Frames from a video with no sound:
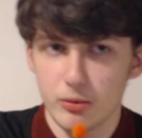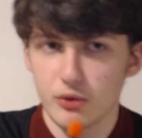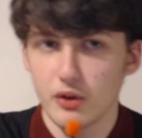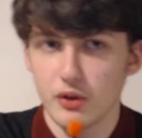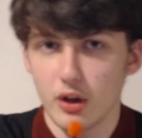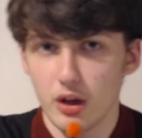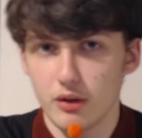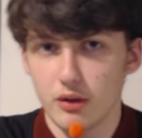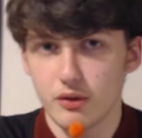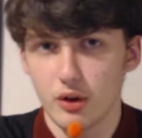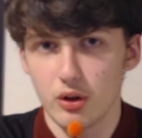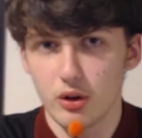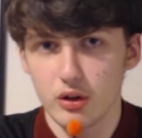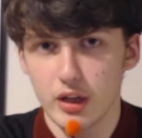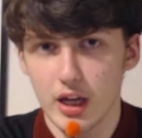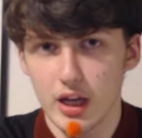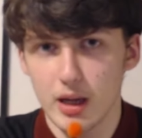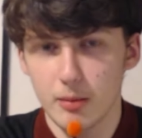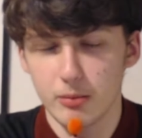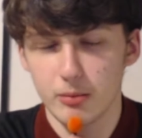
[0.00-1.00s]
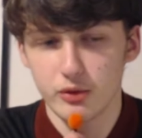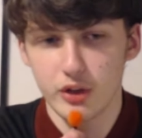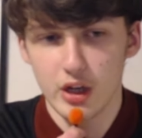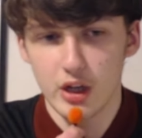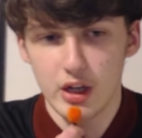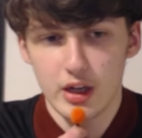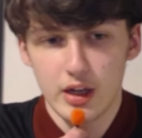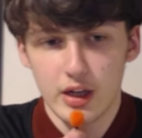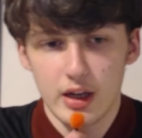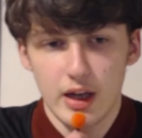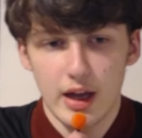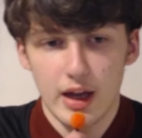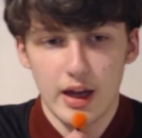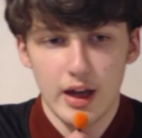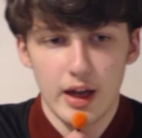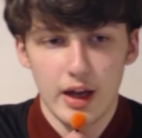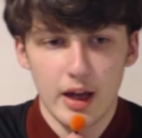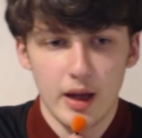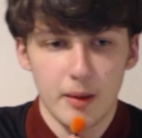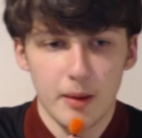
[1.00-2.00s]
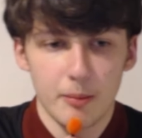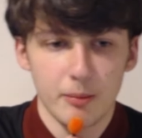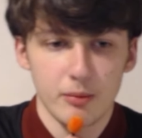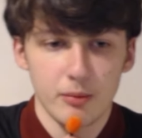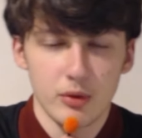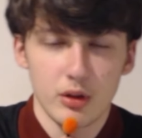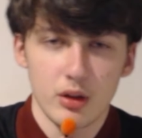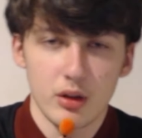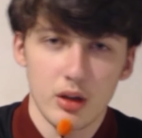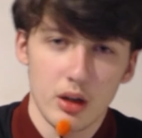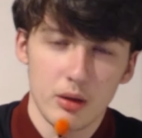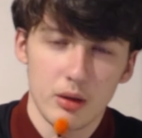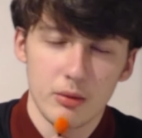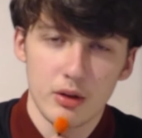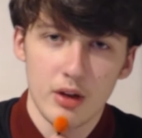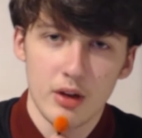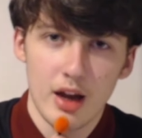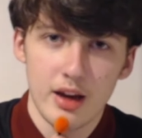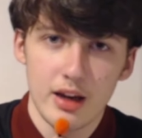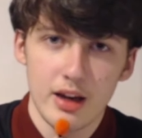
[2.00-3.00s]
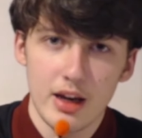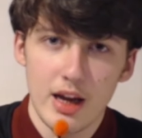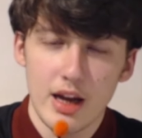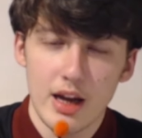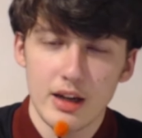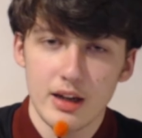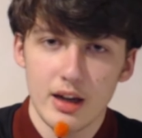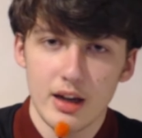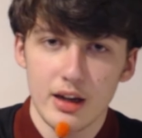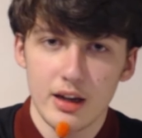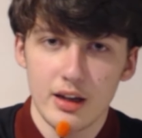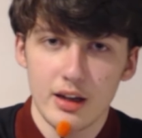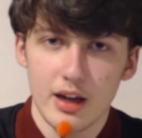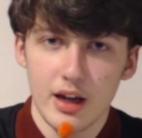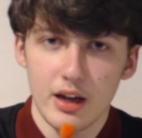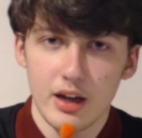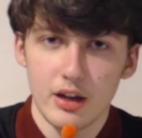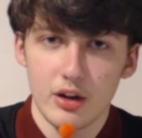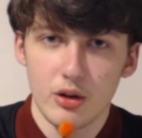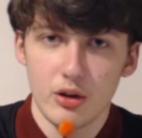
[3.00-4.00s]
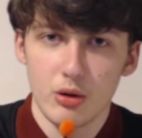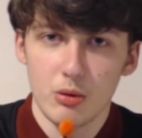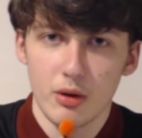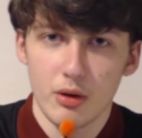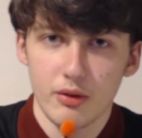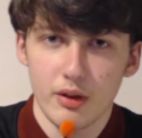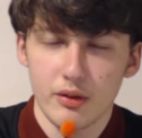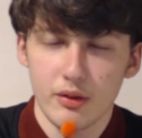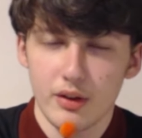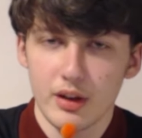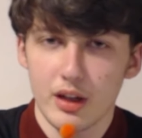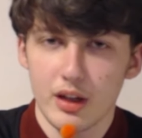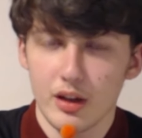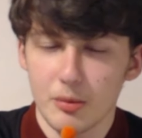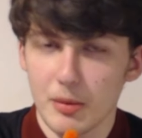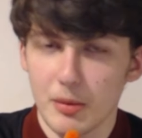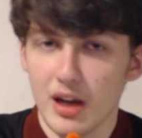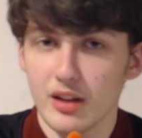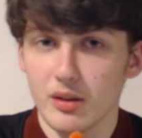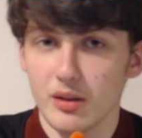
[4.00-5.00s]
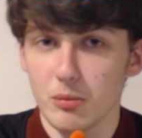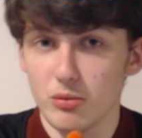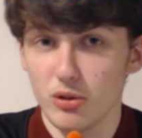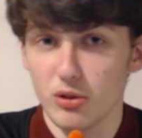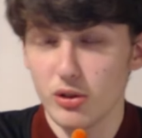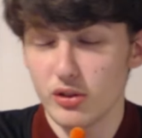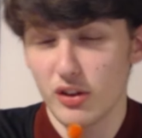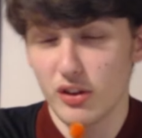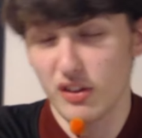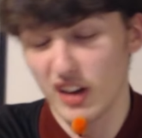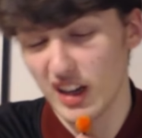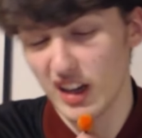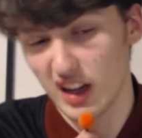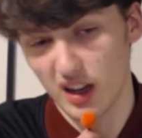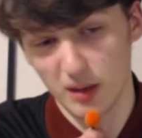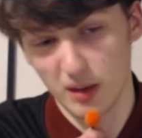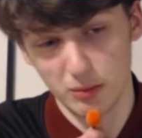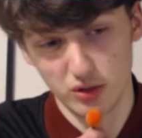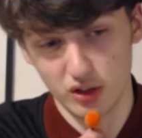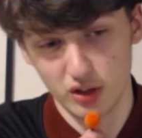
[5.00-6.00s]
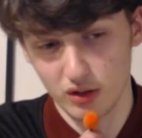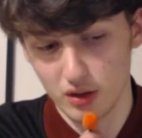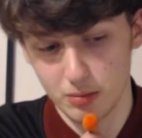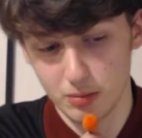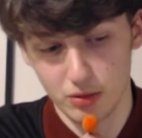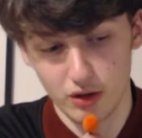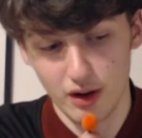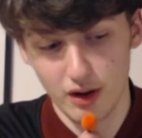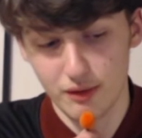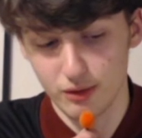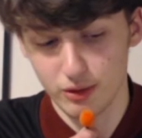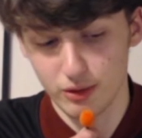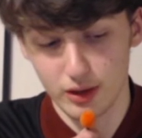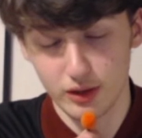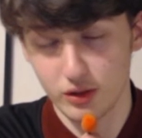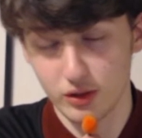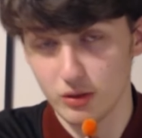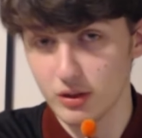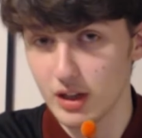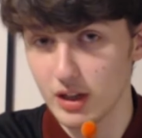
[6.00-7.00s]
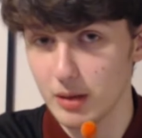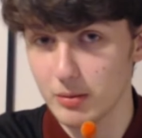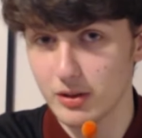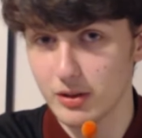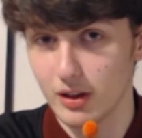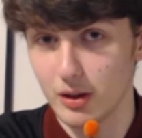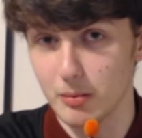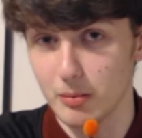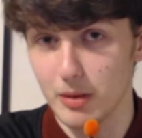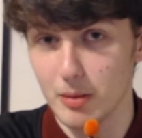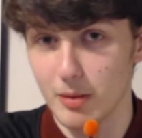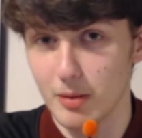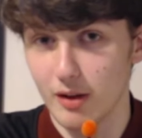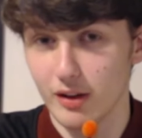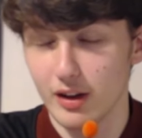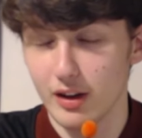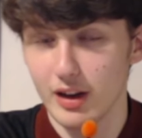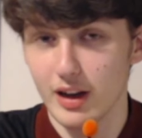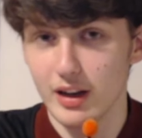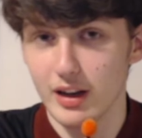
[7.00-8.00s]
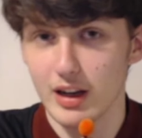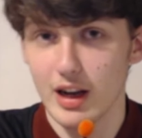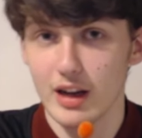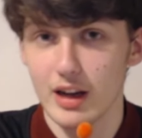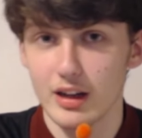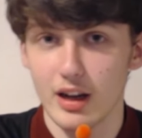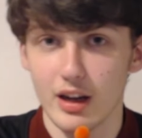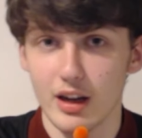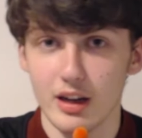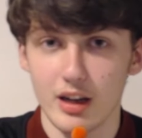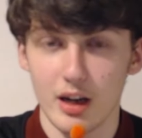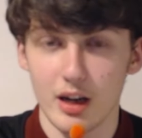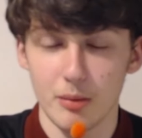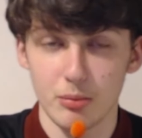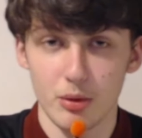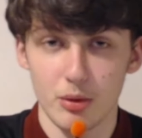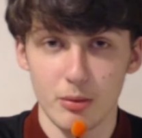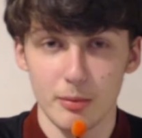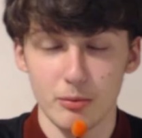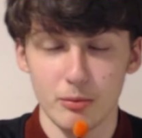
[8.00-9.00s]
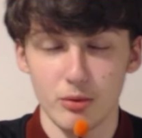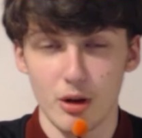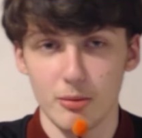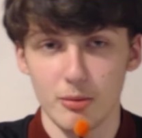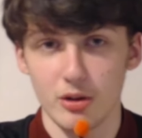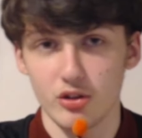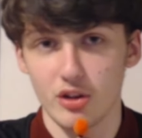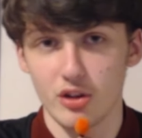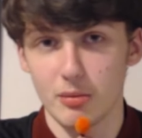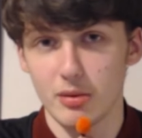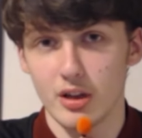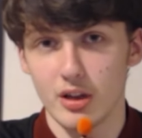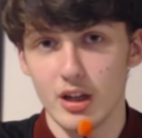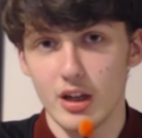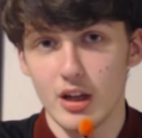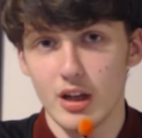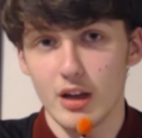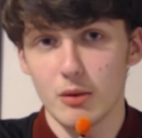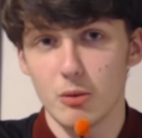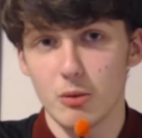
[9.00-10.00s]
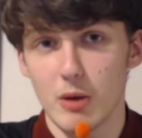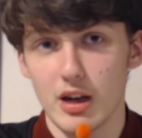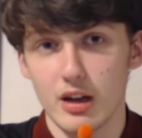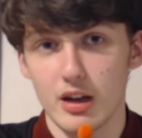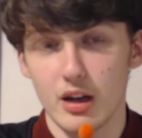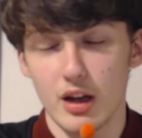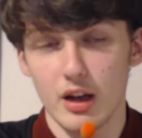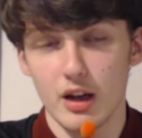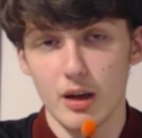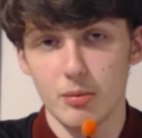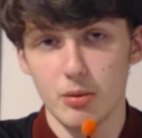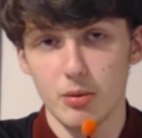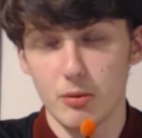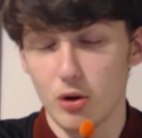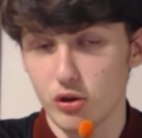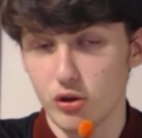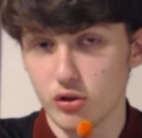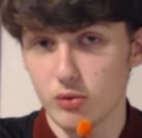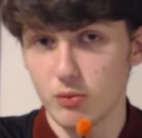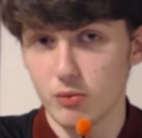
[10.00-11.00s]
34 games. The 98-99, who I think it's Martin Bruce, I'm sorry, but whoever it is who keeps telling me about the 98-99 Premiership promotion